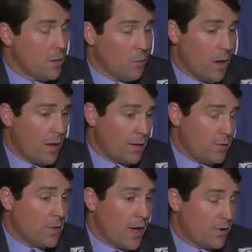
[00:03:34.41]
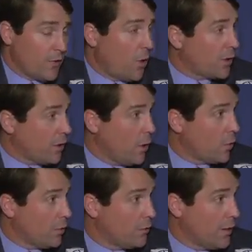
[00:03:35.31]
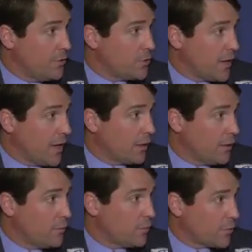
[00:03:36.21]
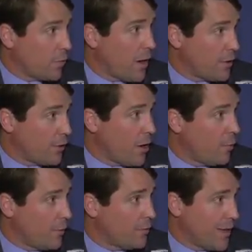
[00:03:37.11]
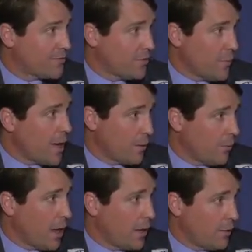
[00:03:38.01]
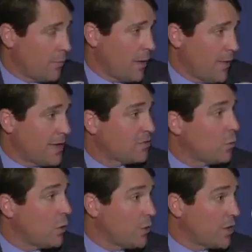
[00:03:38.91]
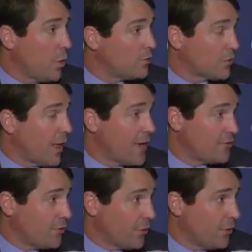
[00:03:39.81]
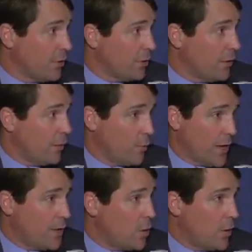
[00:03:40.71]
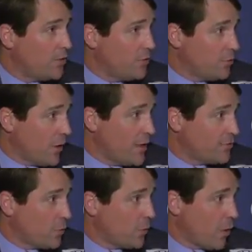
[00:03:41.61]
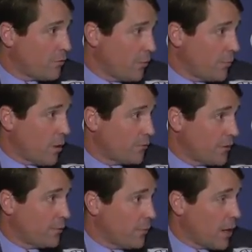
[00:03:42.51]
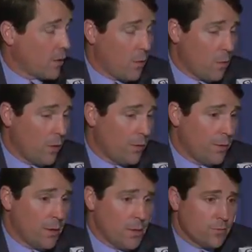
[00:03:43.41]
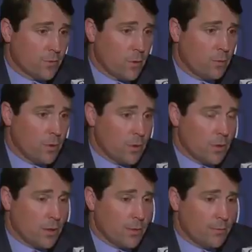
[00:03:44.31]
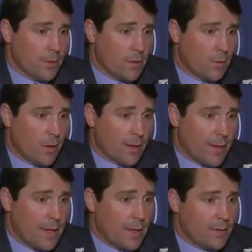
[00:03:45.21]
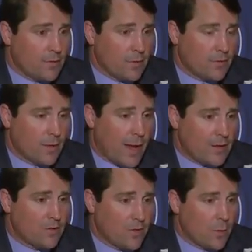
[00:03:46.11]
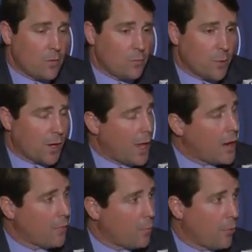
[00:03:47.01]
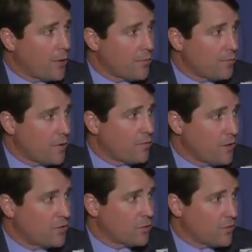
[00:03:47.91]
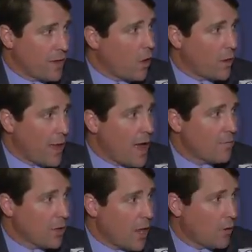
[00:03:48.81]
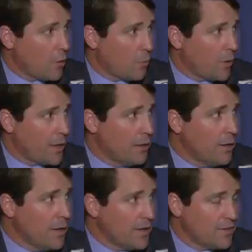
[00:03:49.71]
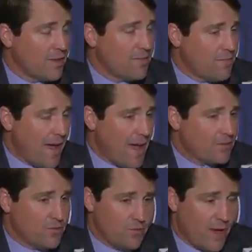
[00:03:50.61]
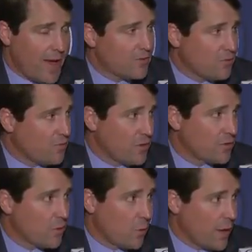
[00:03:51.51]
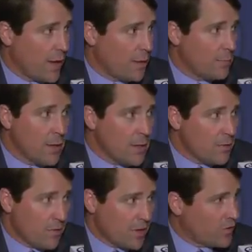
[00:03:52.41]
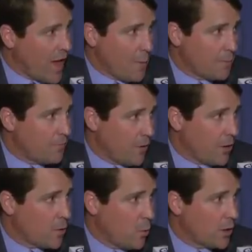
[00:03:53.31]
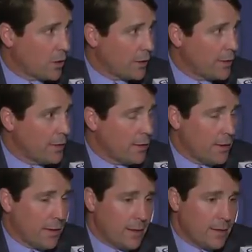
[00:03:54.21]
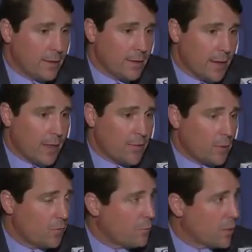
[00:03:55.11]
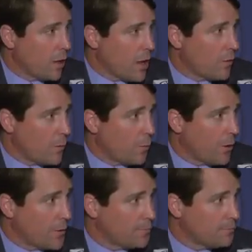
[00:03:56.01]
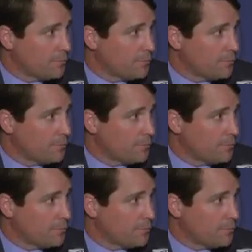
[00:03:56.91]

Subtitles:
Well, you got to target lower, and you can't lead with the crown of your helmet. That's the bottom line. And that's the way we coached last year. And we had no issues last year with our football team, knock on wood. So, again, I just think we've put a lot on the plate of the officials. They already have a lot on their plate. It's a fast, physical game. Things happen very quickly, and I think we've put a lot on their plate.